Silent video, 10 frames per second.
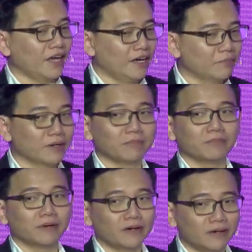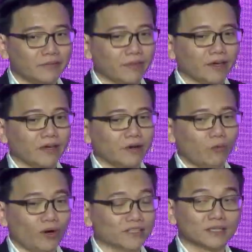AMM,
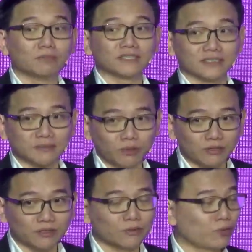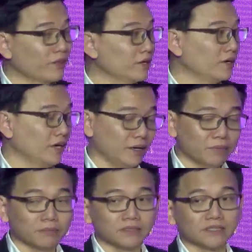one is the business model, whether
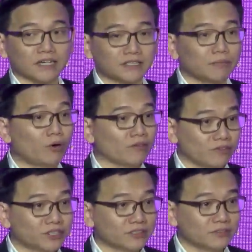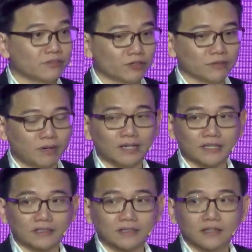AMM is actually more efficient for the market.
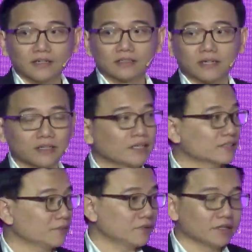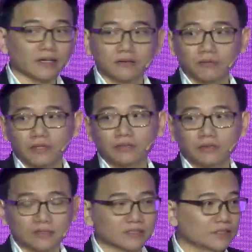So I think that's something that we need to
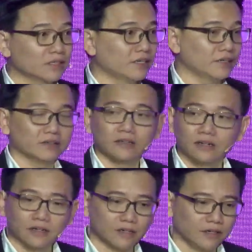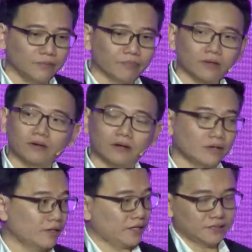consider. And
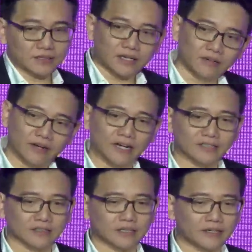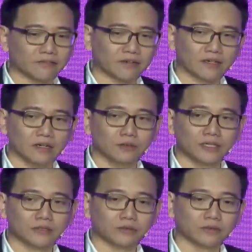as kind of Alex has kind of alluded
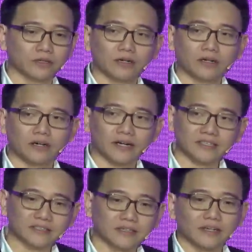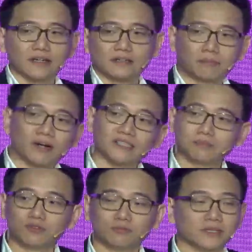to, I guess the price
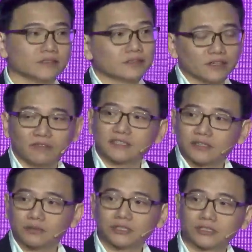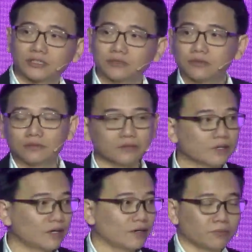movement, if there's a huge skew,
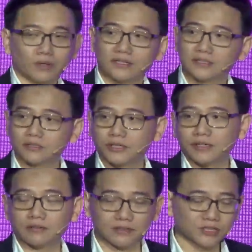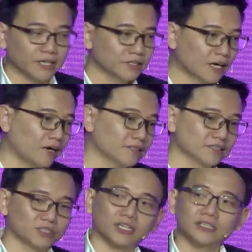what does it change? How does
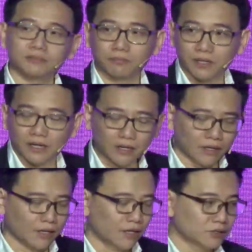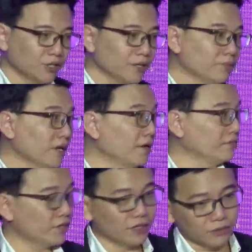it change trading
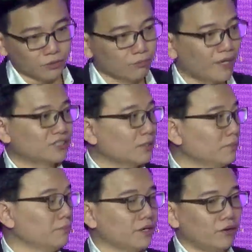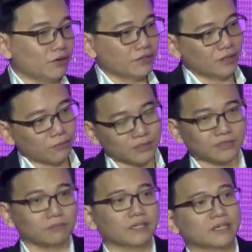behavior? Do you batch up a big order? What's the
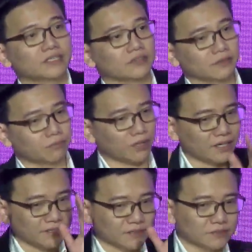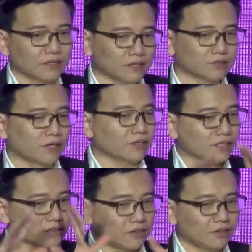implication on the price? So I think there's
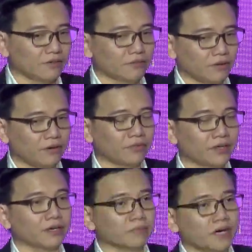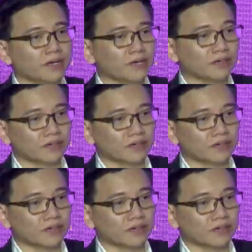a lot of thinking behind that.